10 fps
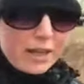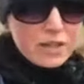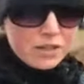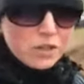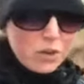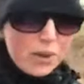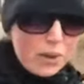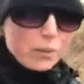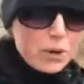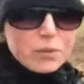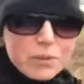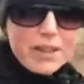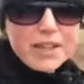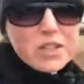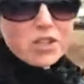So I worked with
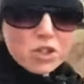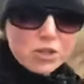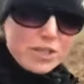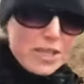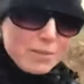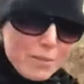each Josie and